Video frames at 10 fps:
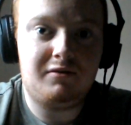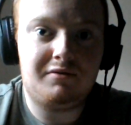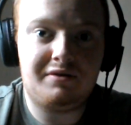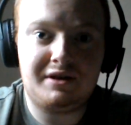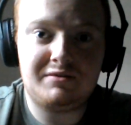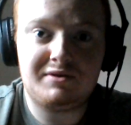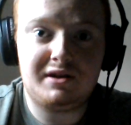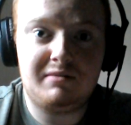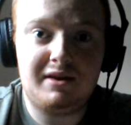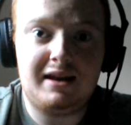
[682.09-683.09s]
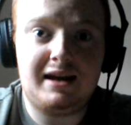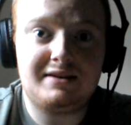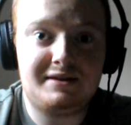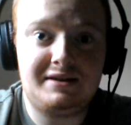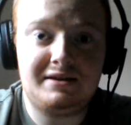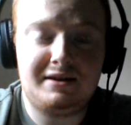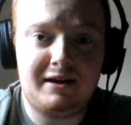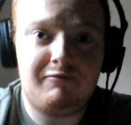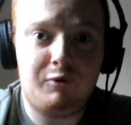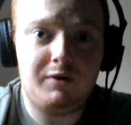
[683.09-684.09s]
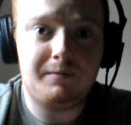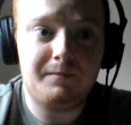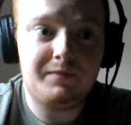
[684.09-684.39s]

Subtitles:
thought that this was going to be their last season in F1,